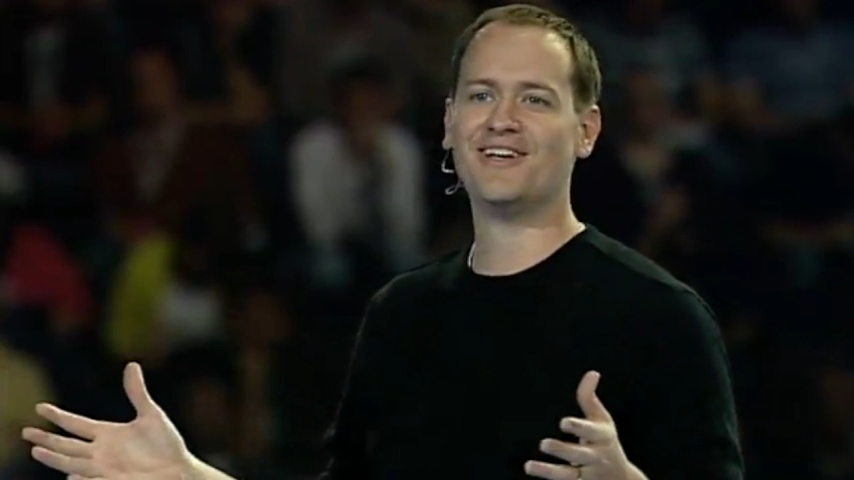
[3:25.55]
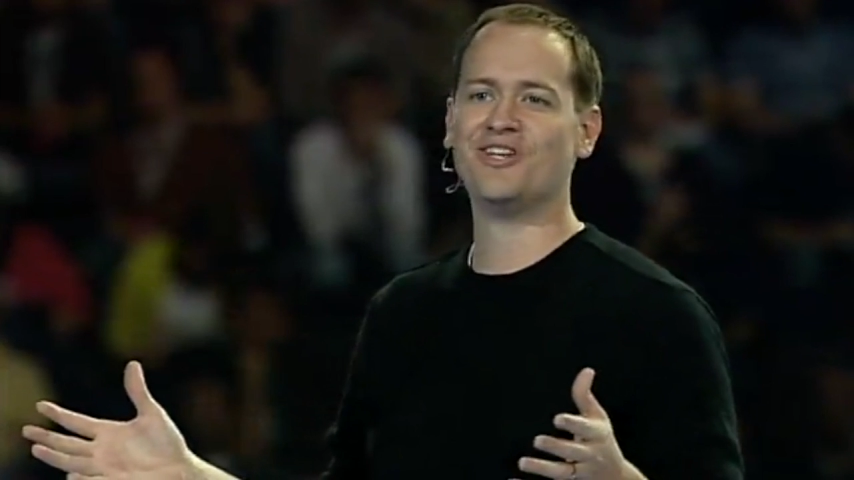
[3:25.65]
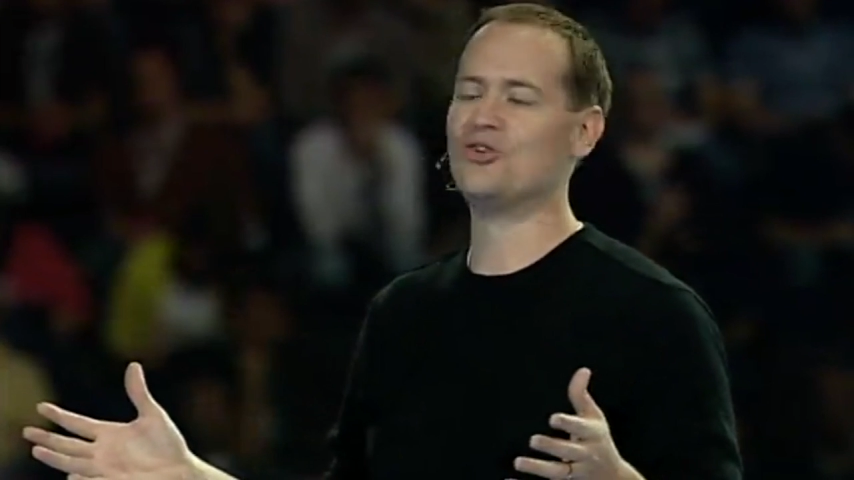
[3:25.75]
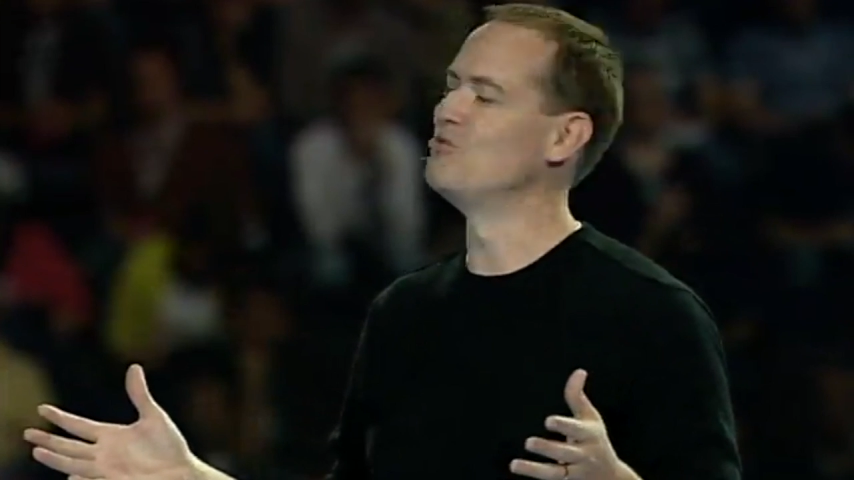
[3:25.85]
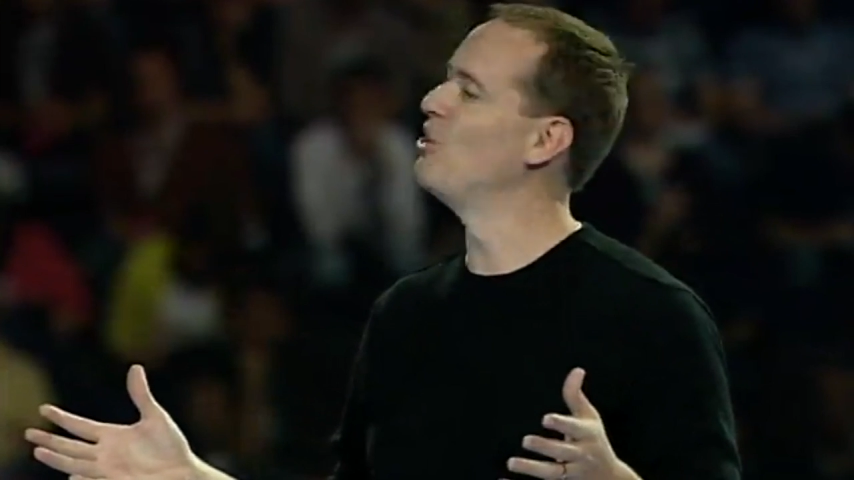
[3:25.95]

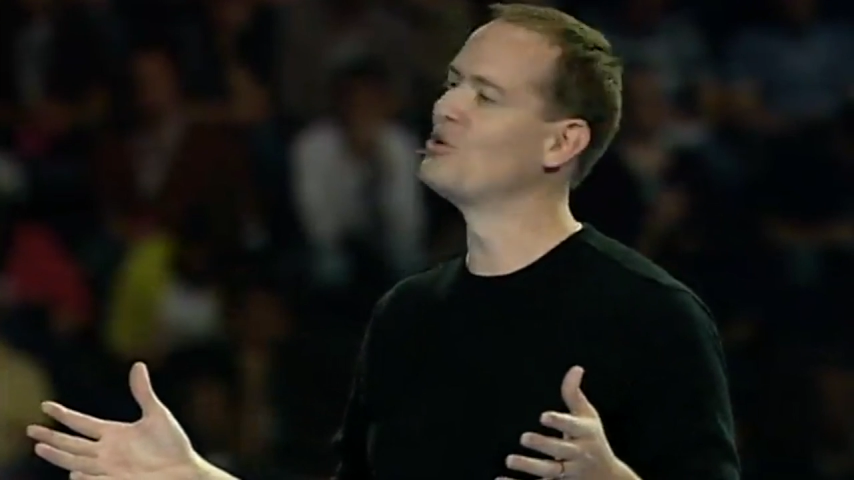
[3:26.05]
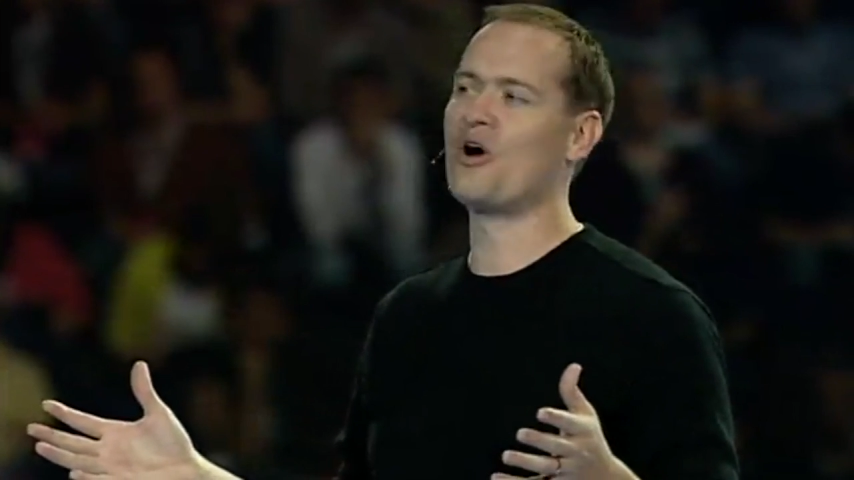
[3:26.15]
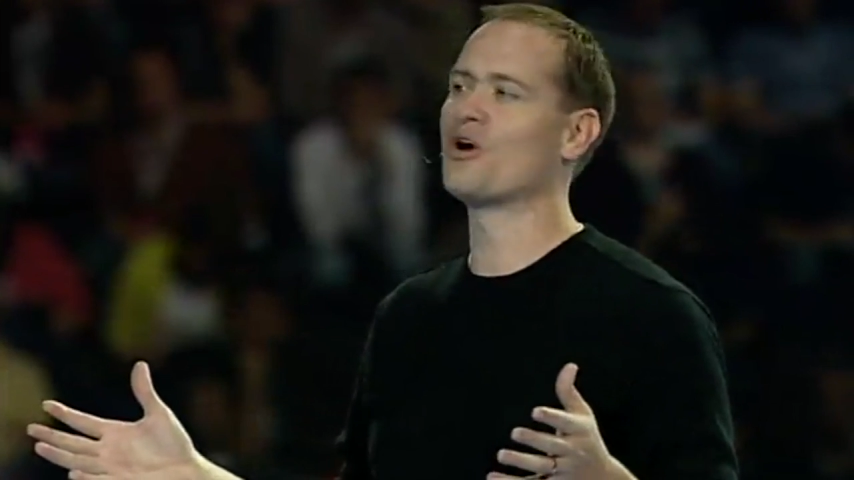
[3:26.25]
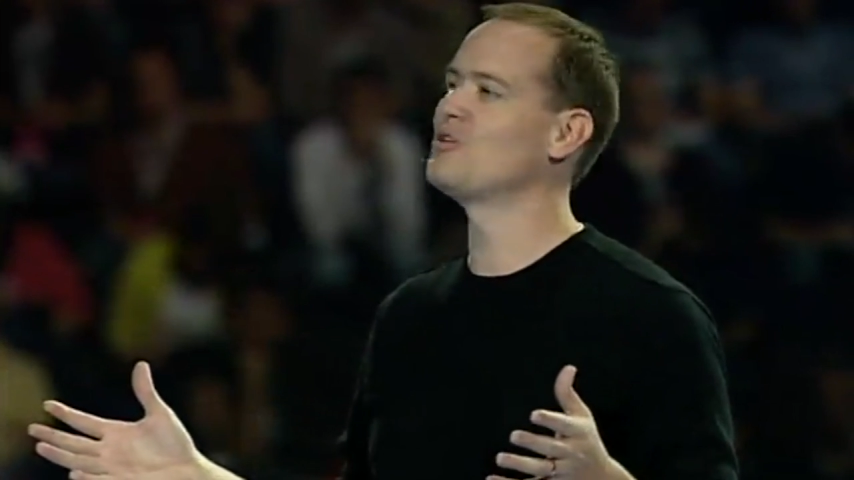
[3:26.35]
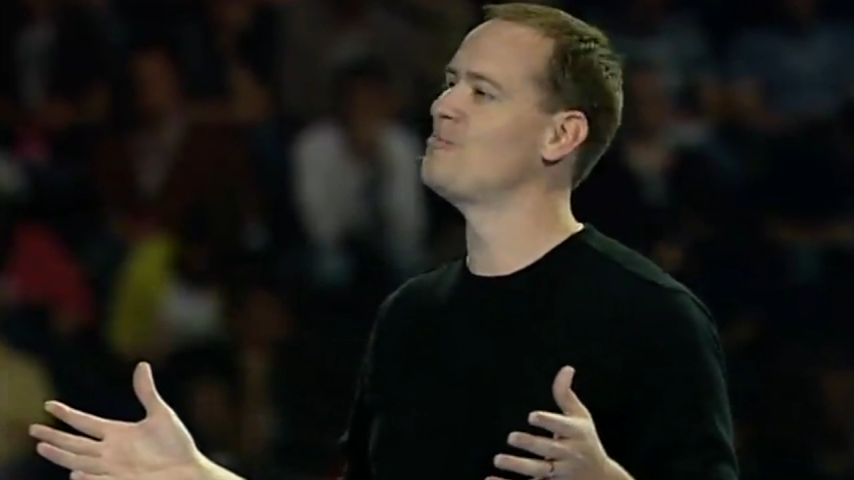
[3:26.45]
you no
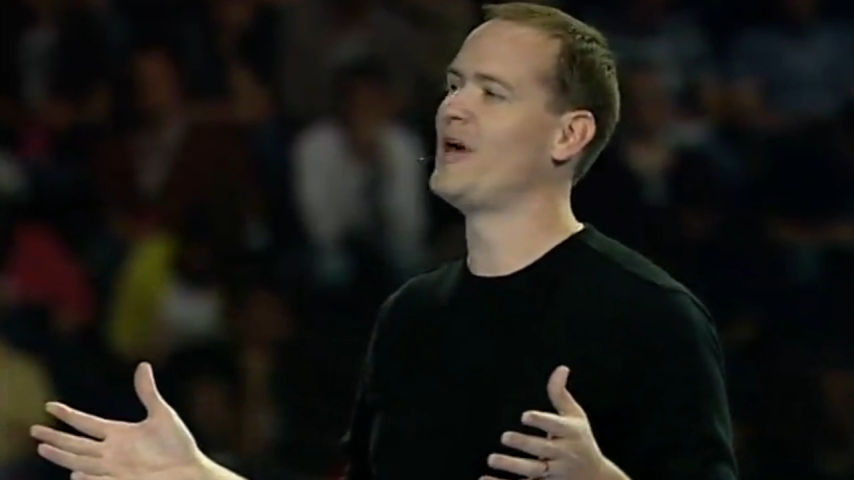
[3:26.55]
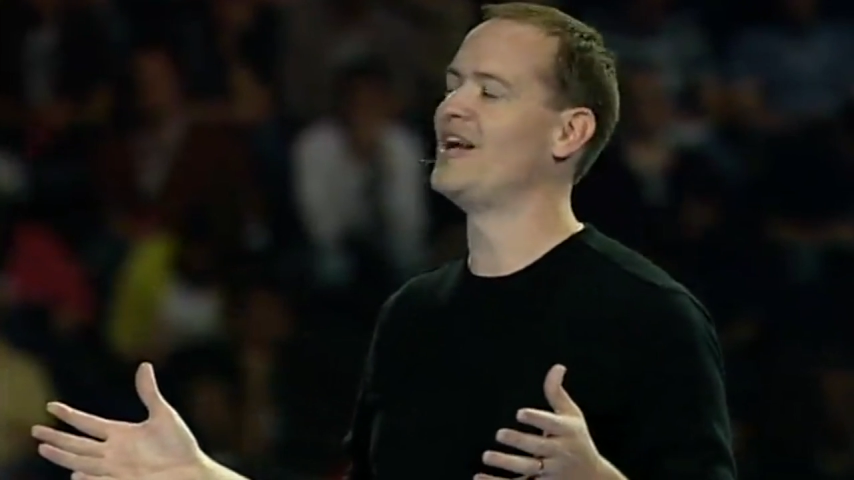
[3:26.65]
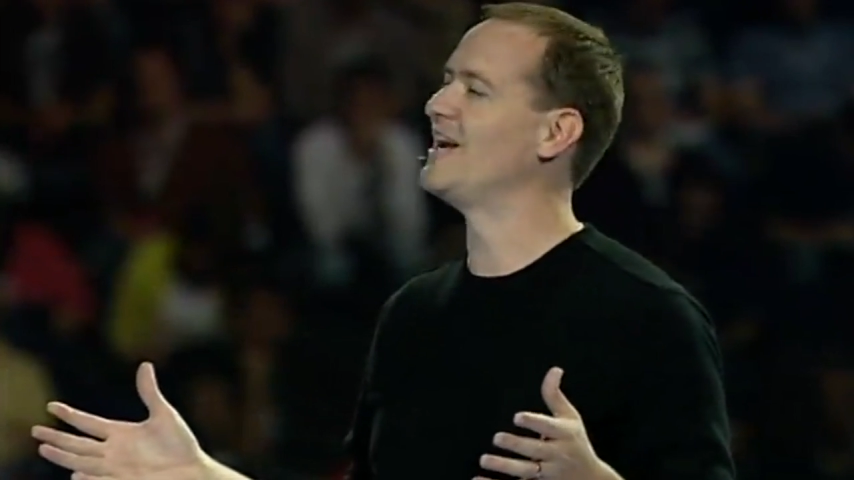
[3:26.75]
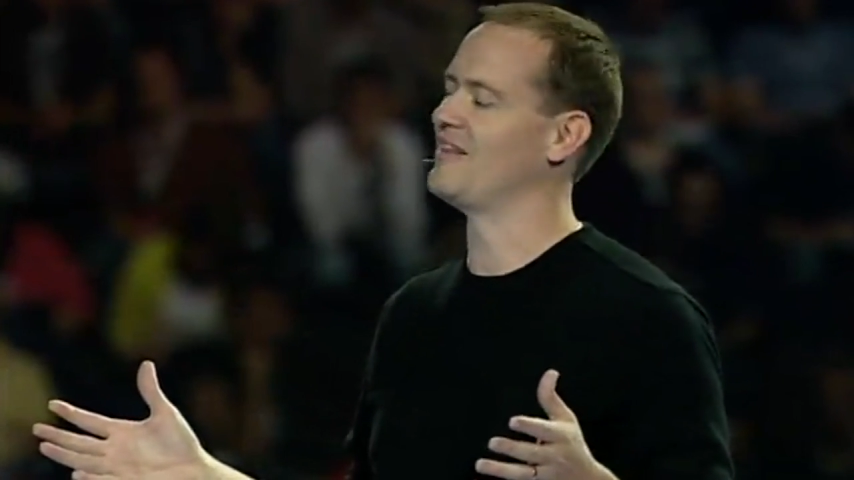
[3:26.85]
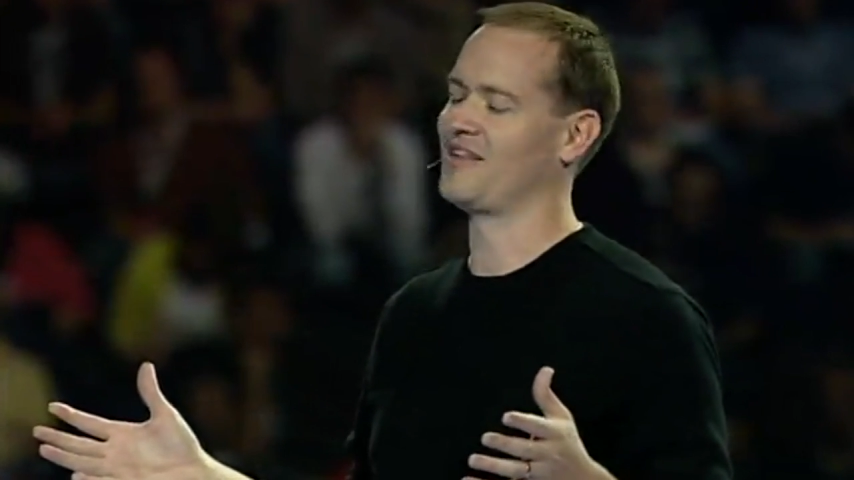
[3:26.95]
longer debate
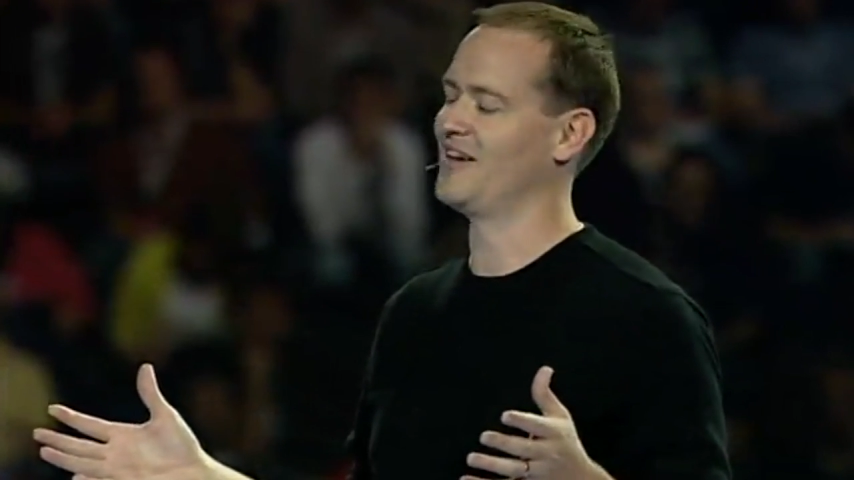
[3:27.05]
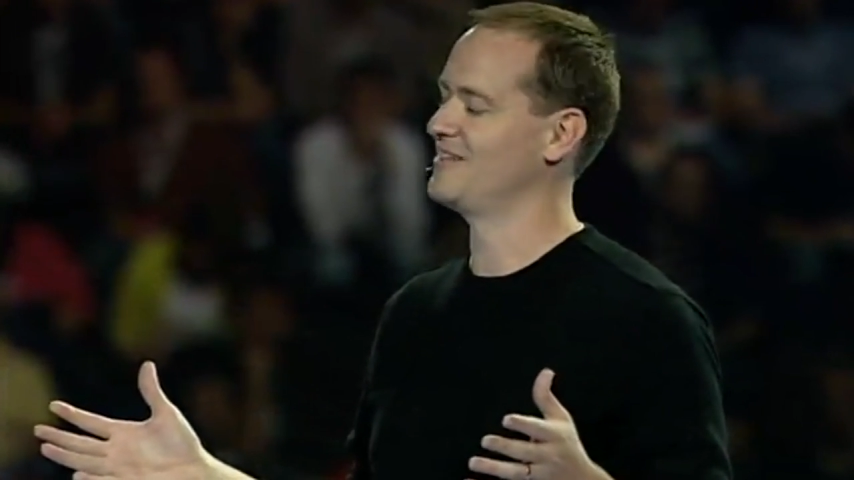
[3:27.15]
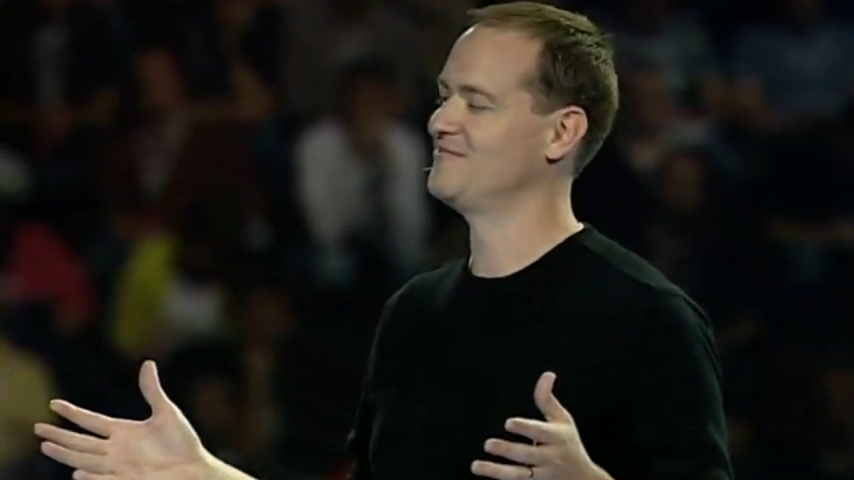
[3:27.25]
anything.